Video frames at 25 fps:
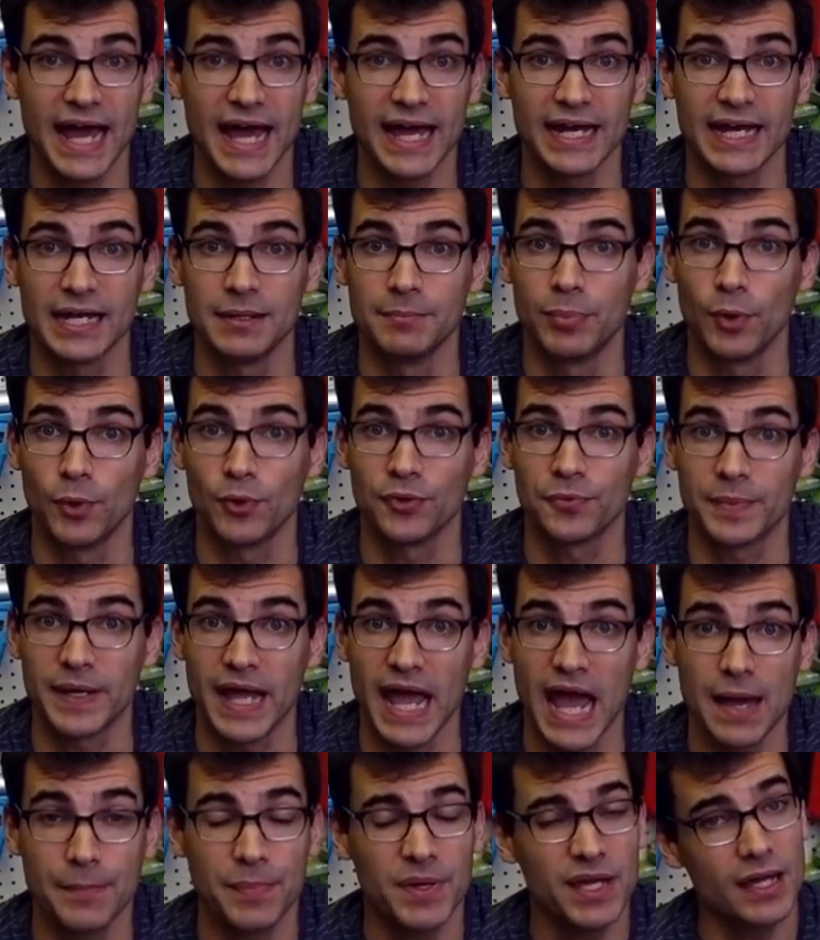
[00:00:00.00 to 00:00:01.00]
at and both
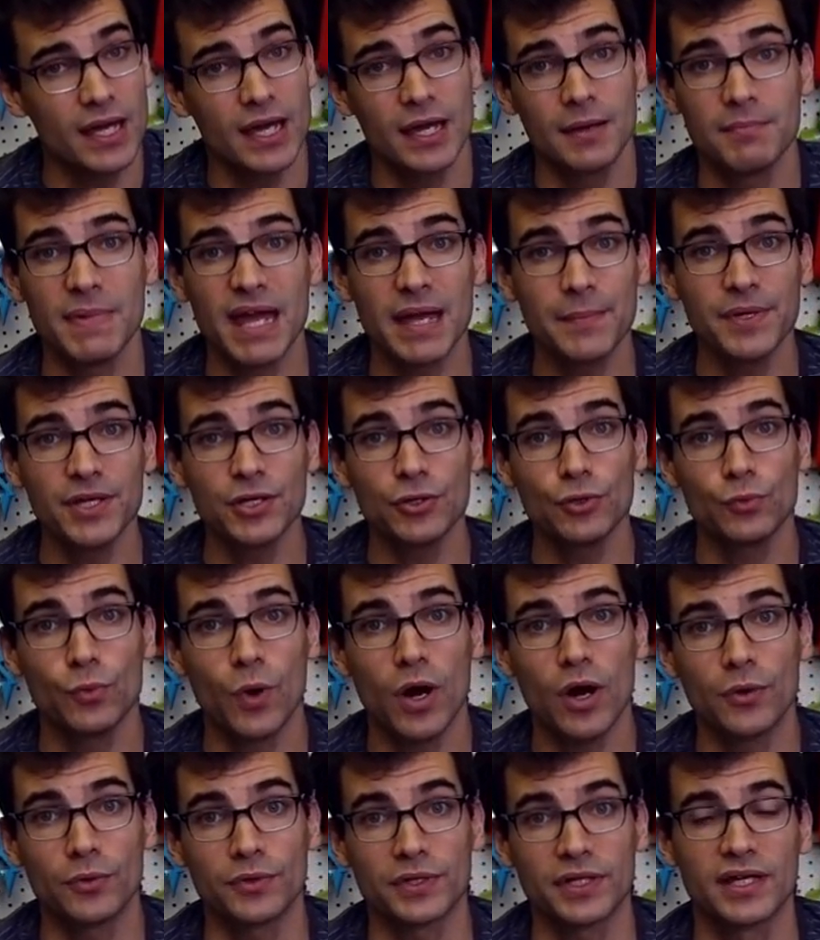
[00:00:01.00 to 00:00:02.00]
be happy. Maybe you
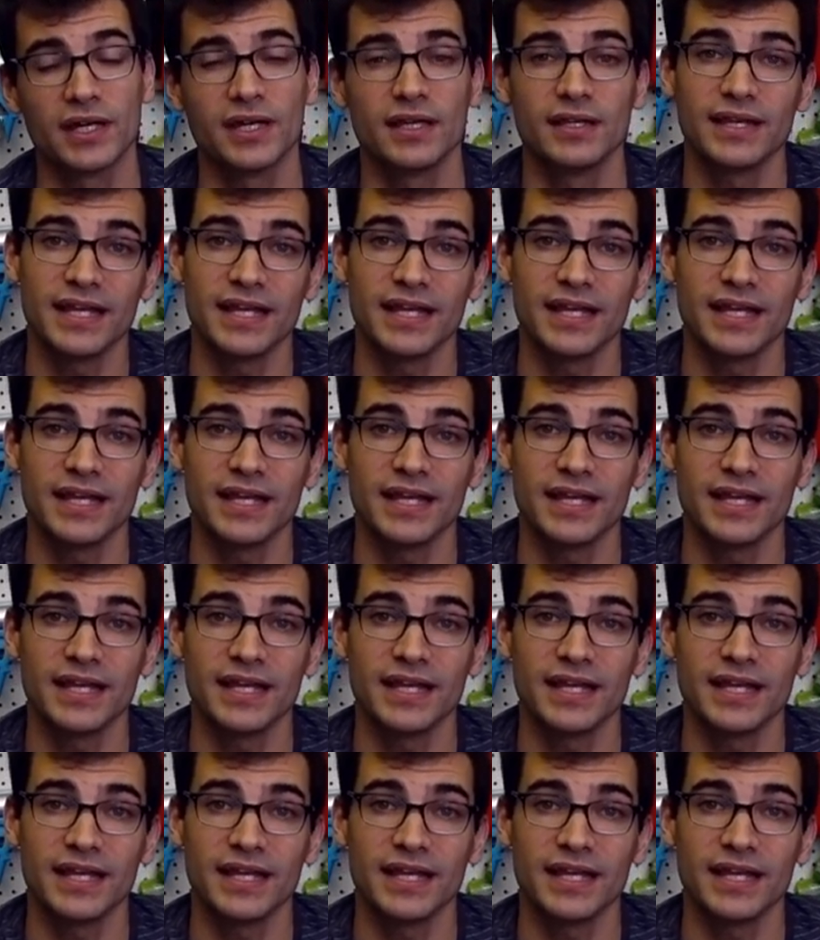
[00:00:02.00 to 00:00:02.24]
won't.